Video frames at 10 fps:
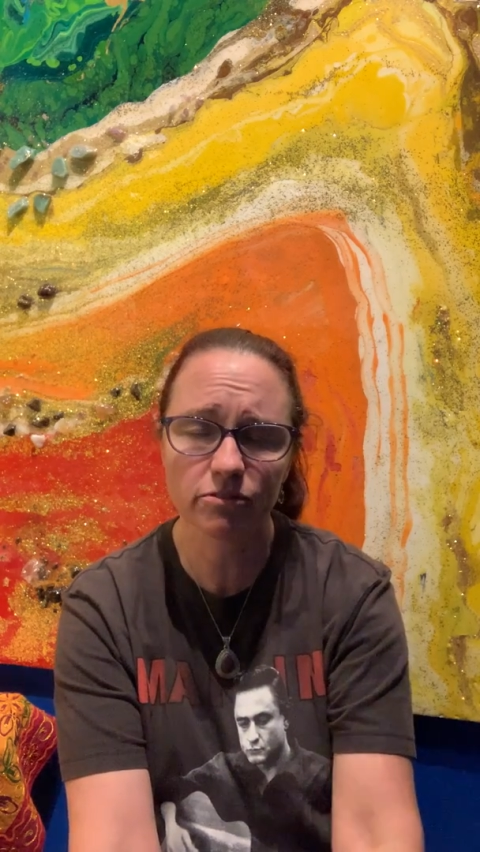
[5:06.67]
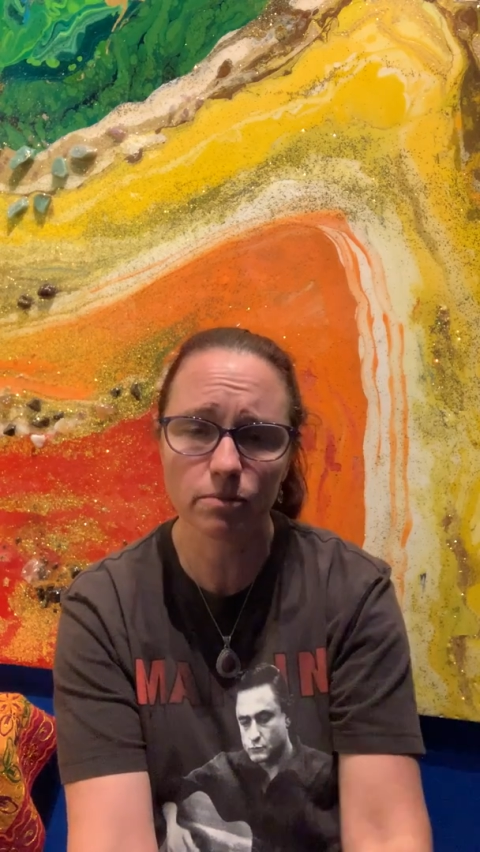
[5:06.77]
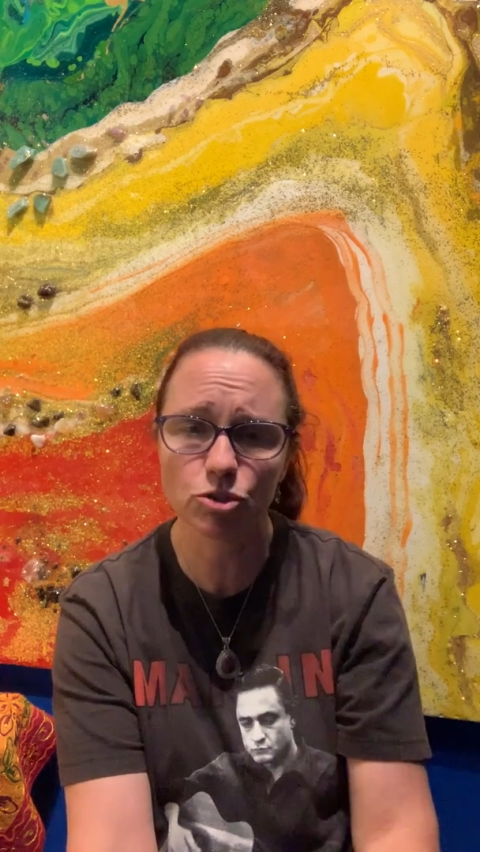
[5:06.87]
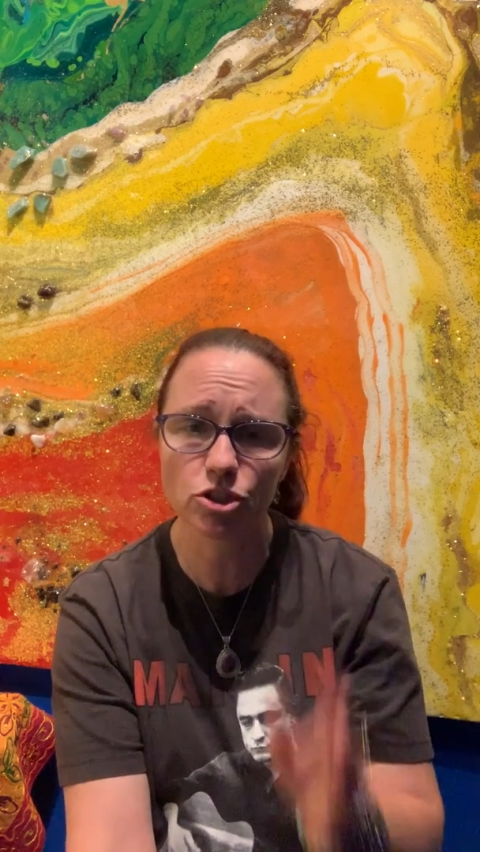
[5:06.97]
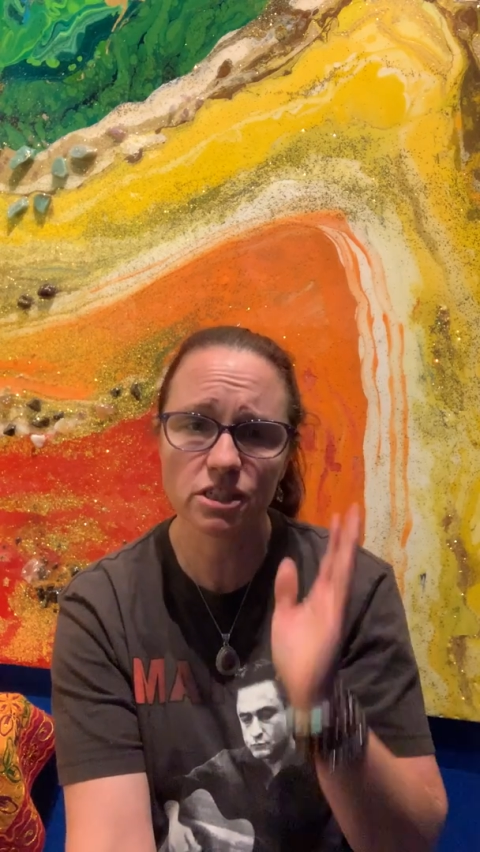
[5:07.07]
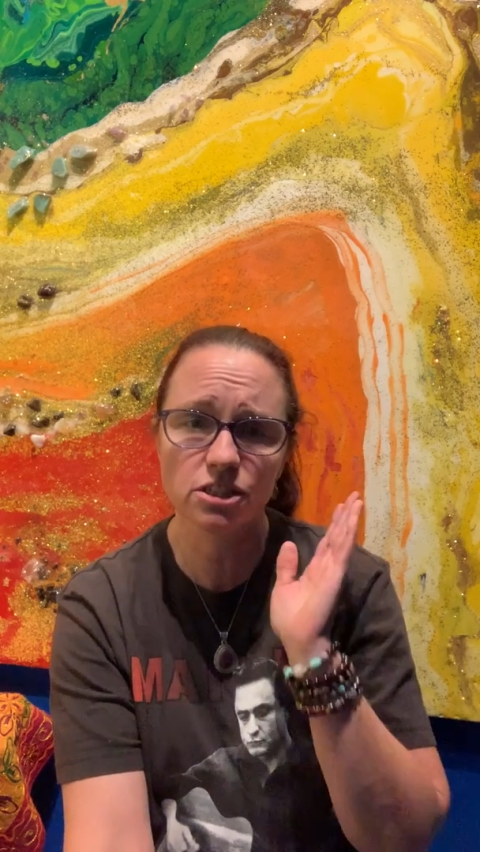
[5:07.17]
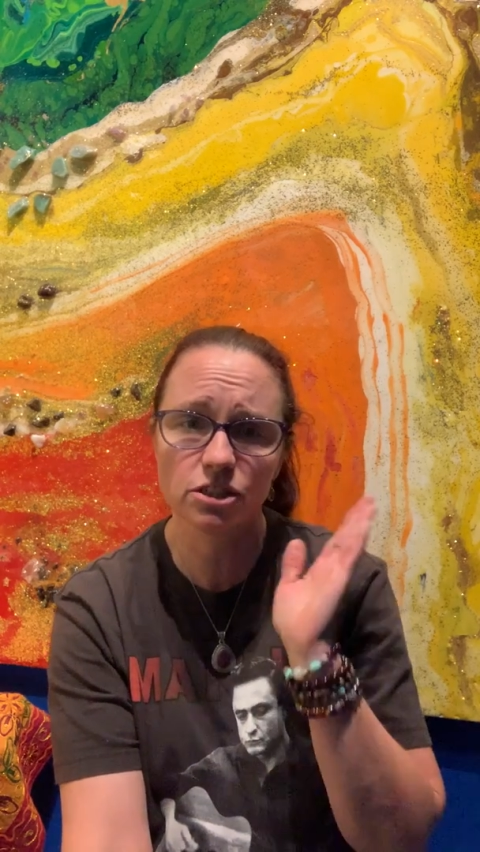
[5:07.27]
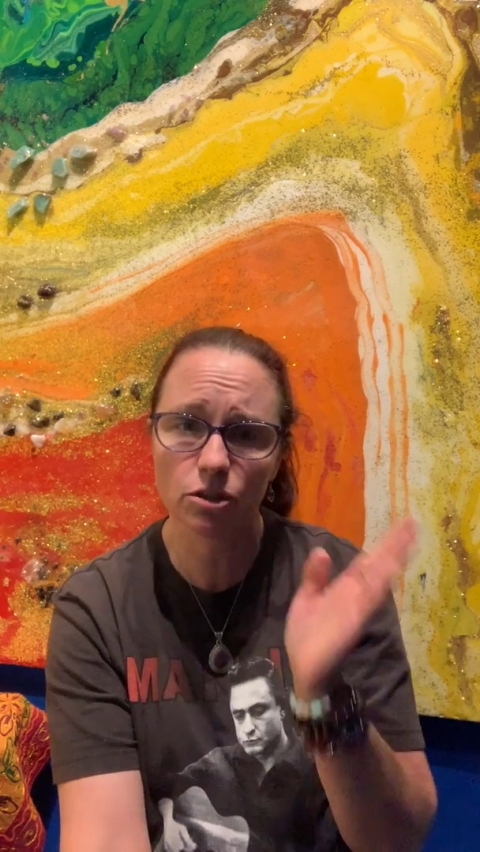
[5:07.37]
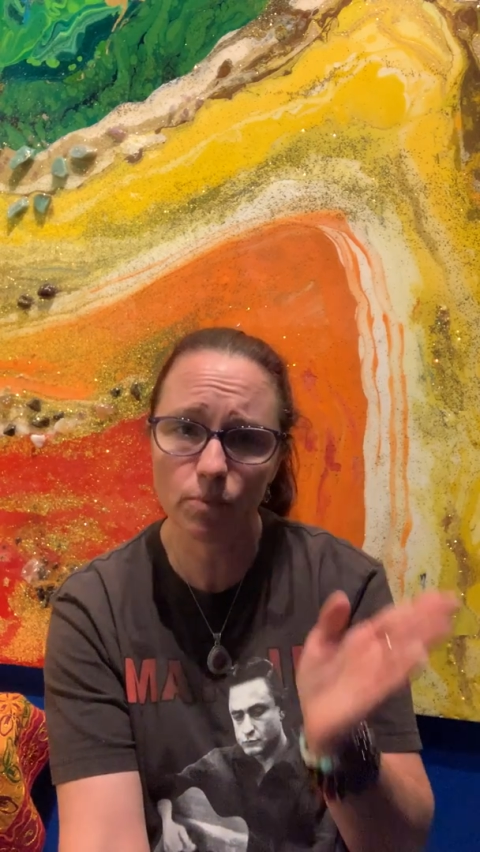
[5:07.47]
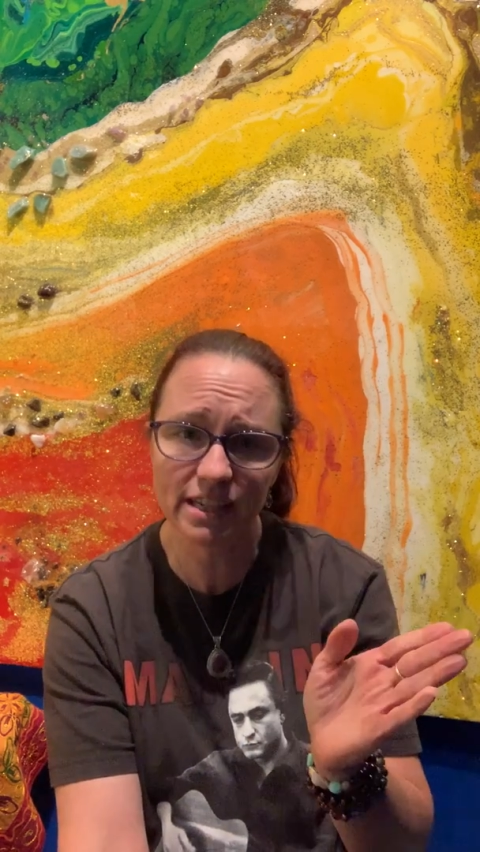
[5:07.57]
from
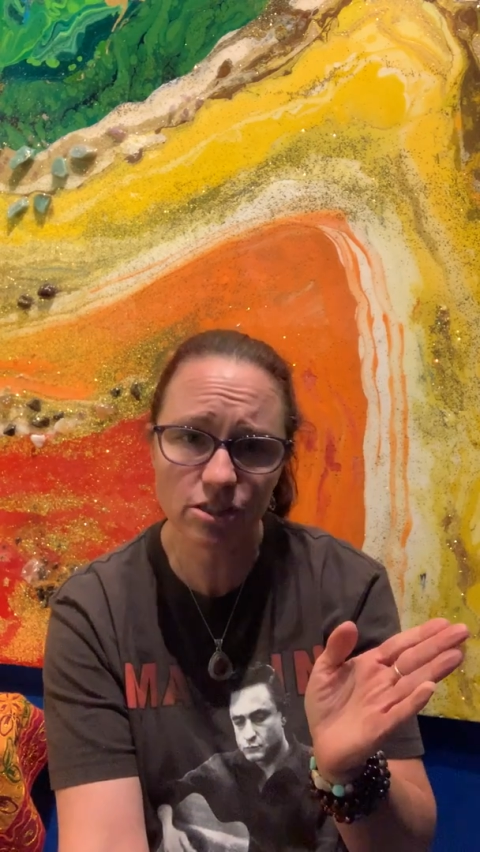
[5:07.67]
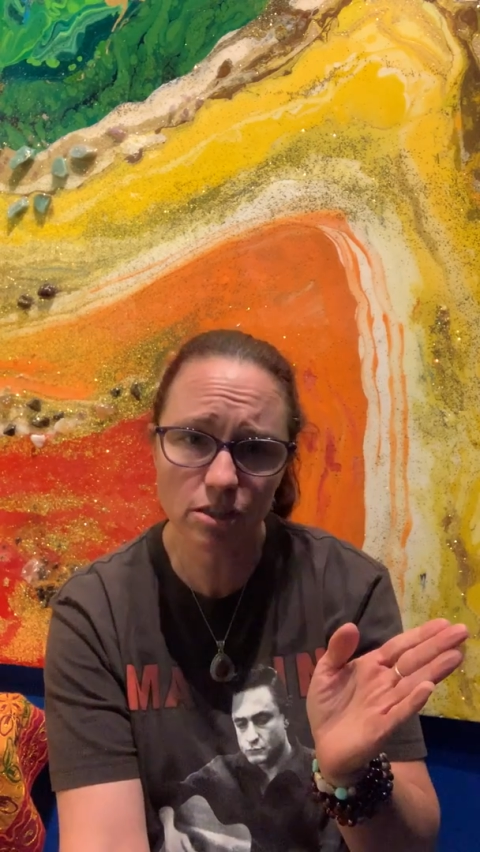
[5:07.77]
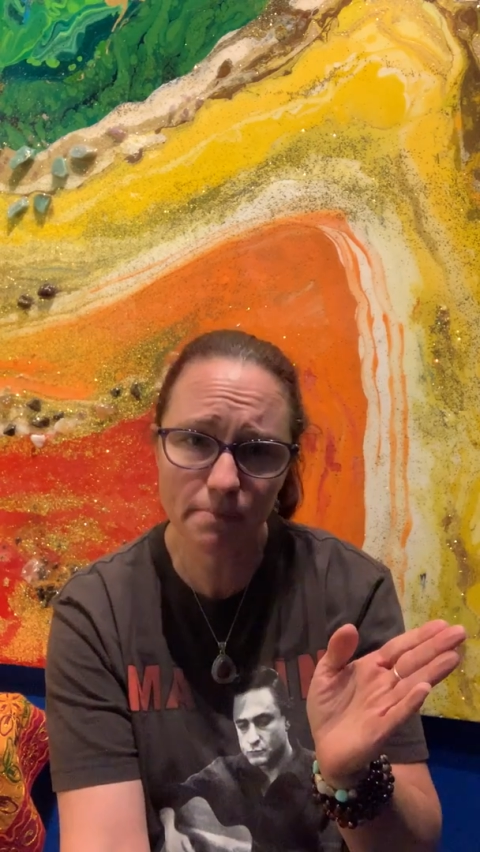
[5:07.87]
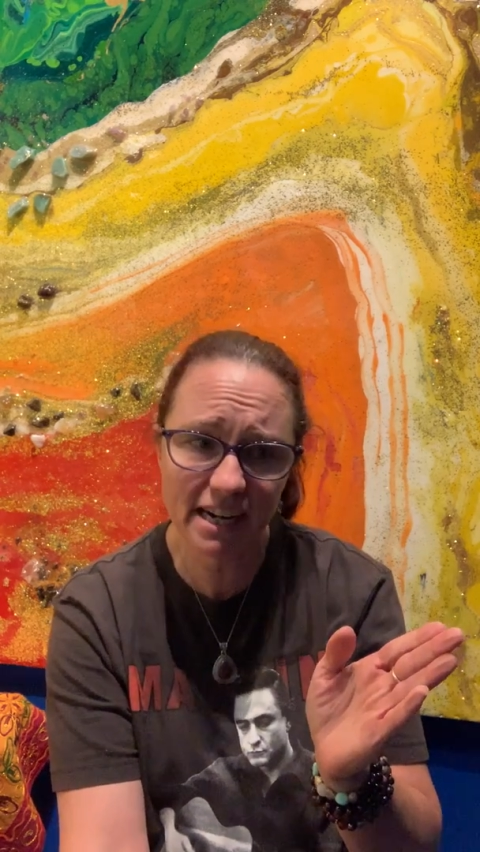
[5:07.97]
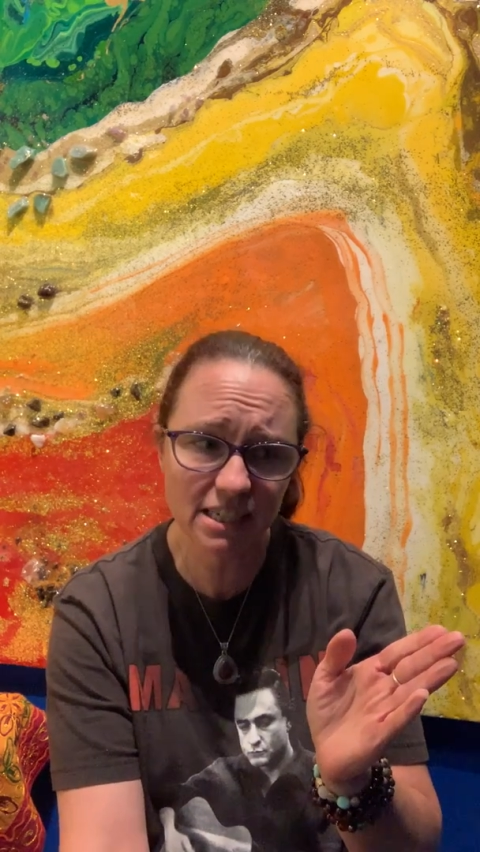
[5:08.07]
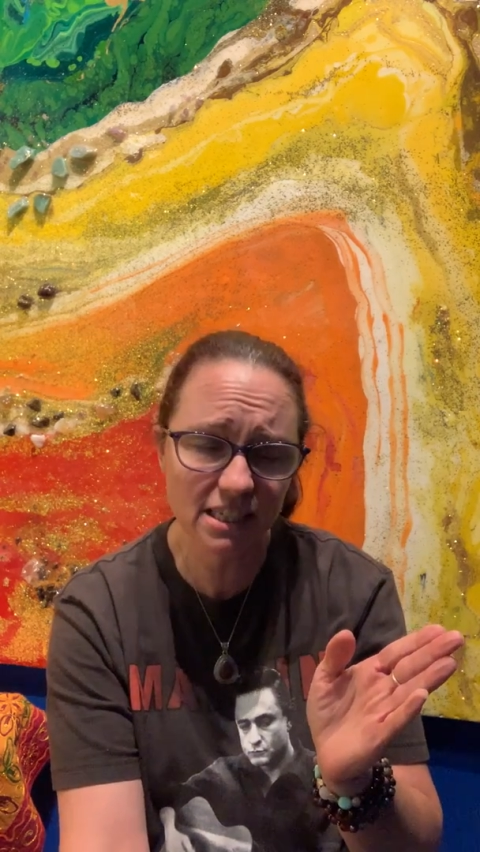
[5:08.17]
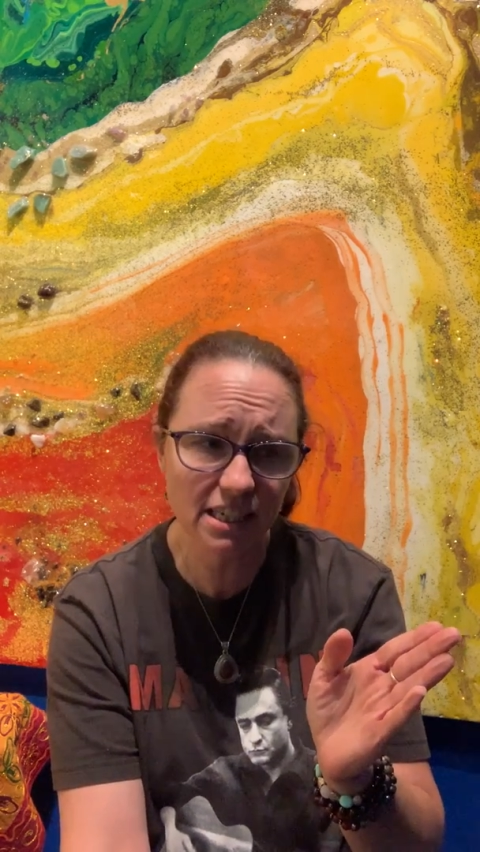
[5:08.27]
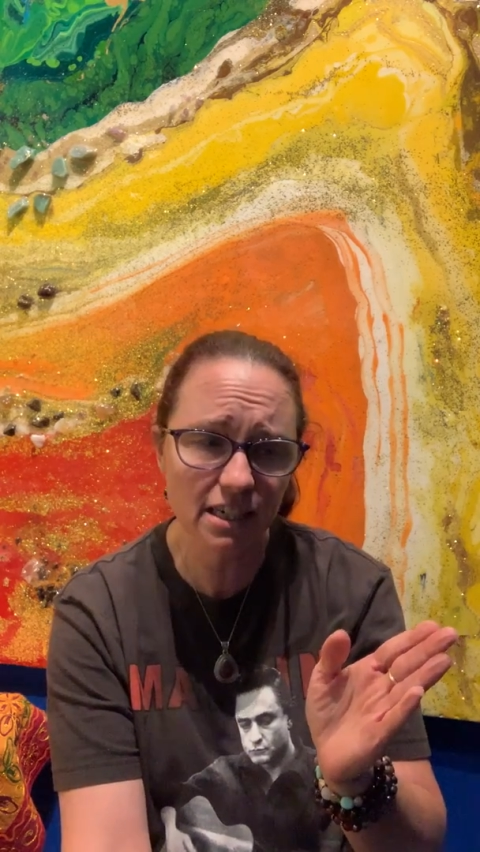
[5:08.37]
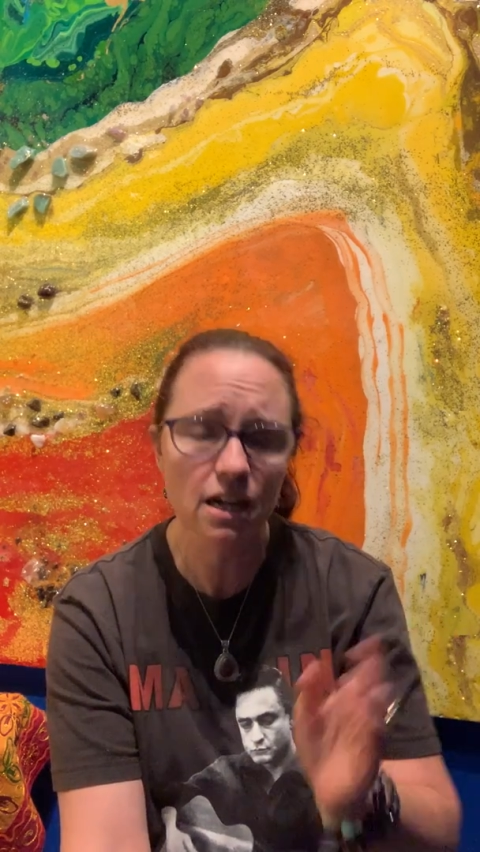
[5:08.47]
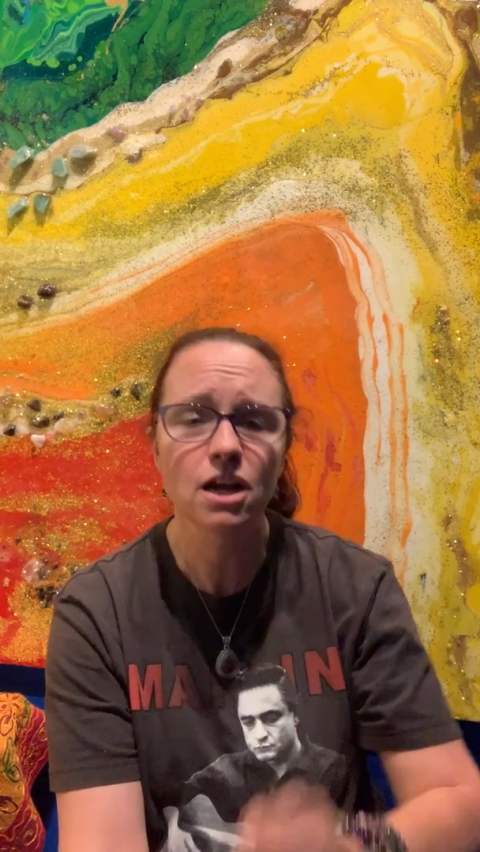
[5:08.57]
traditional Western medicine